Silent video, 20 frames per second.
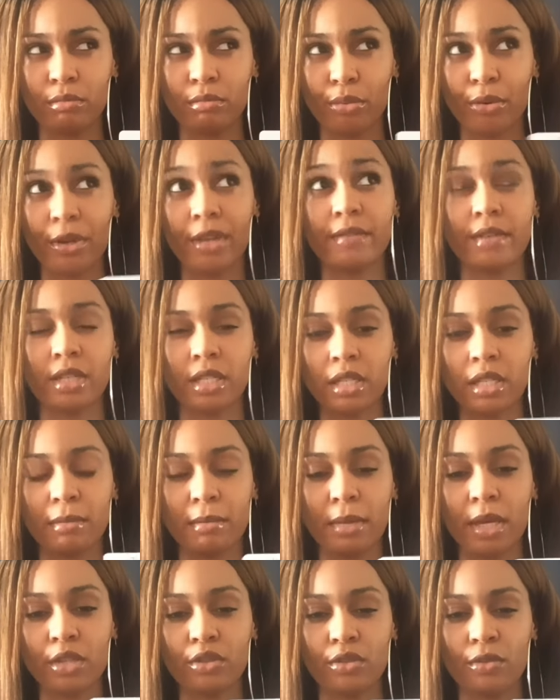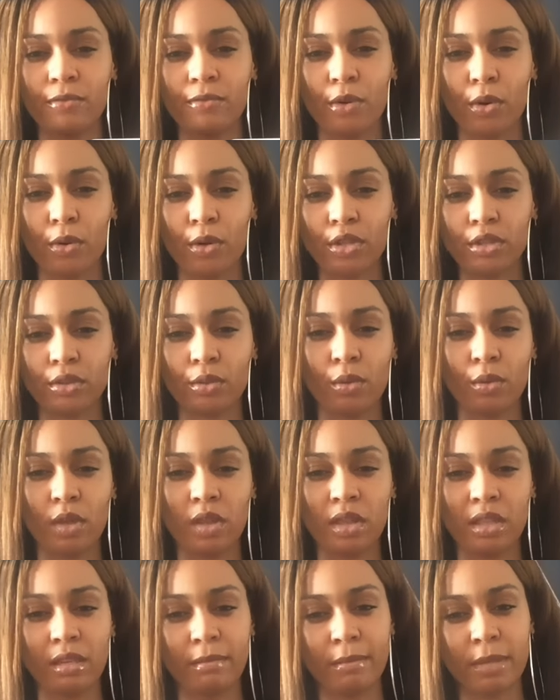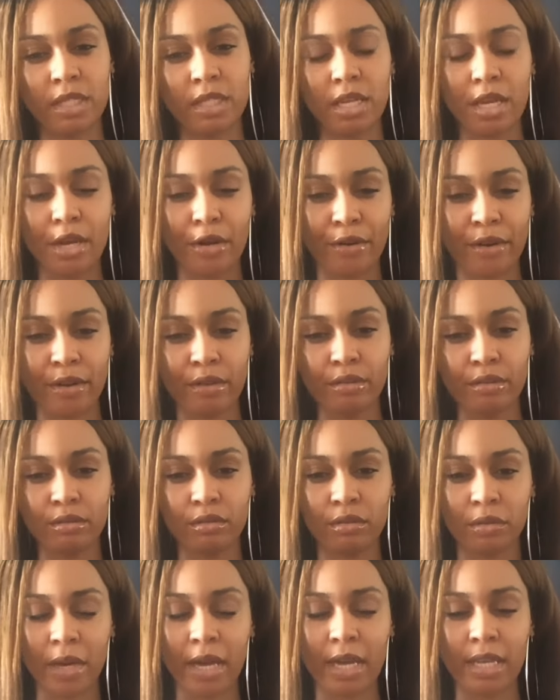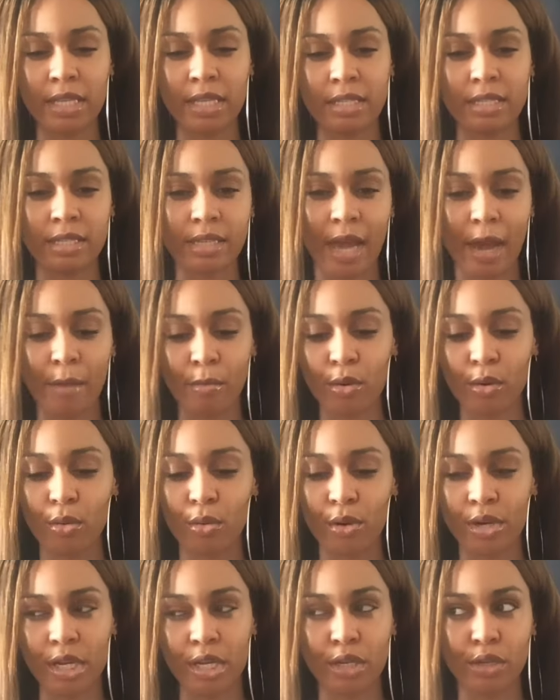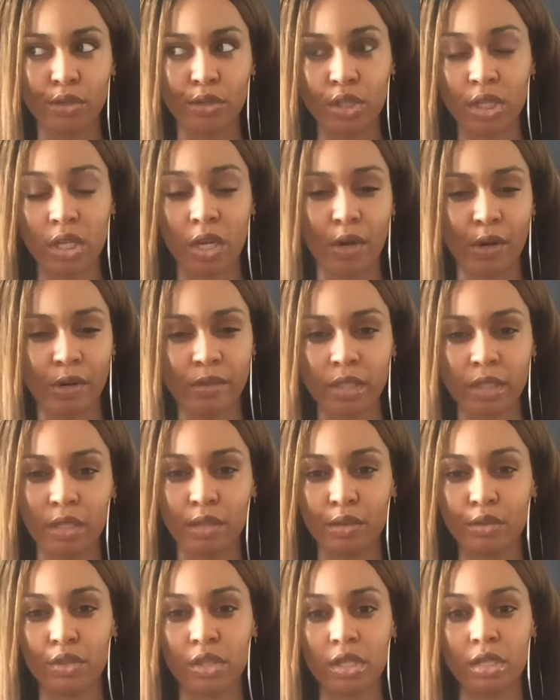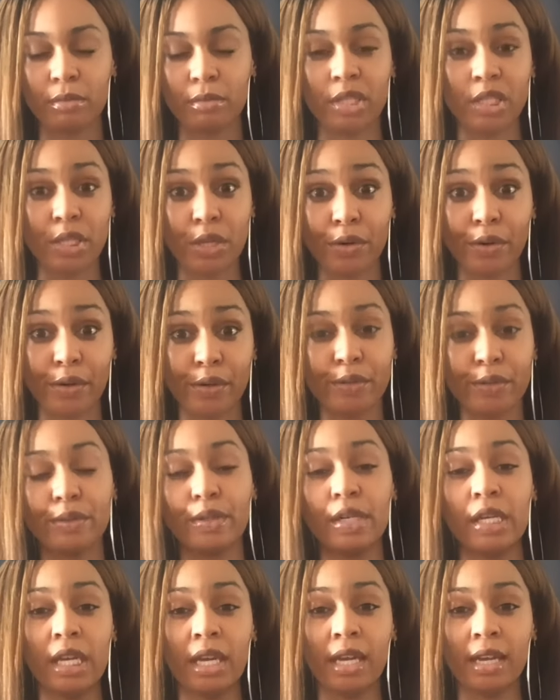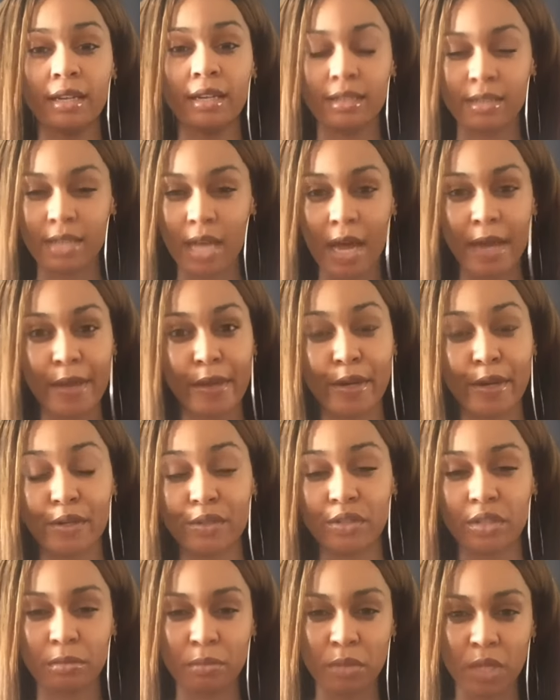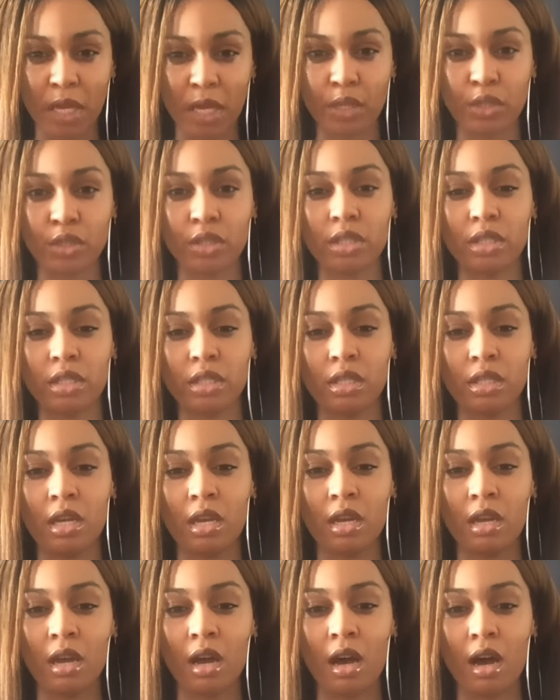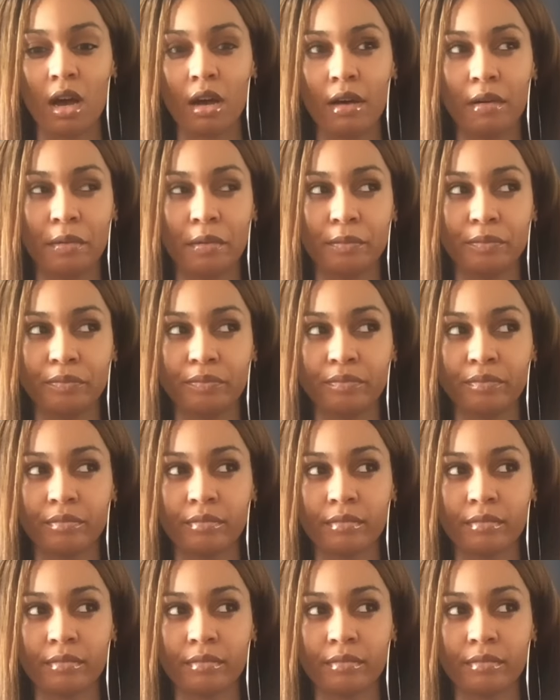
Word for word: previously being too focused on the material. Okay, this is Capricorn energy, earth energy, material desires, temptation. Um,